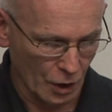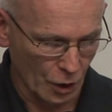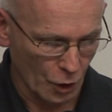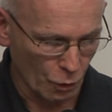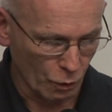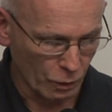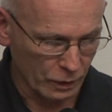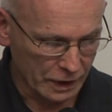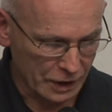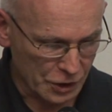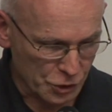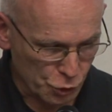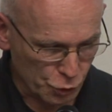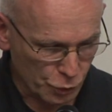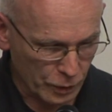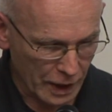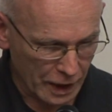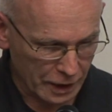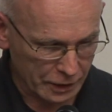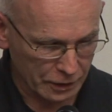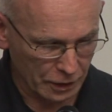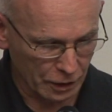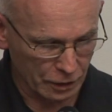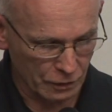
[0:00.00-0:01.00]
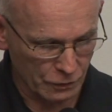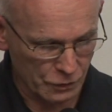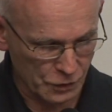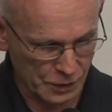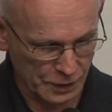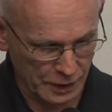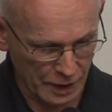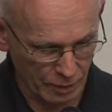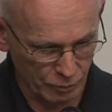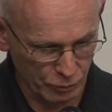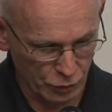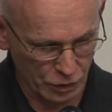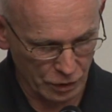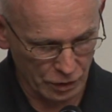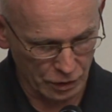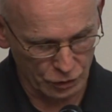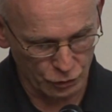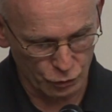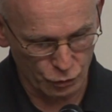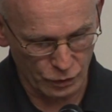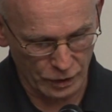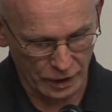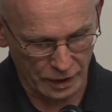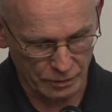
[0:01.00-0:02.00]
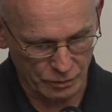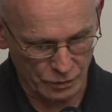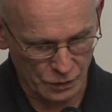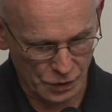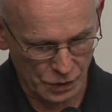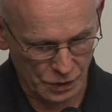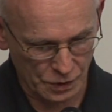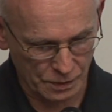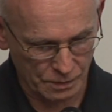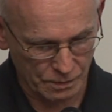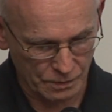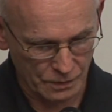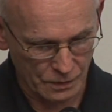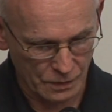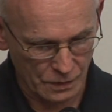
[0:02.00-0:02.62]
One is dragged out of slumber and dreams,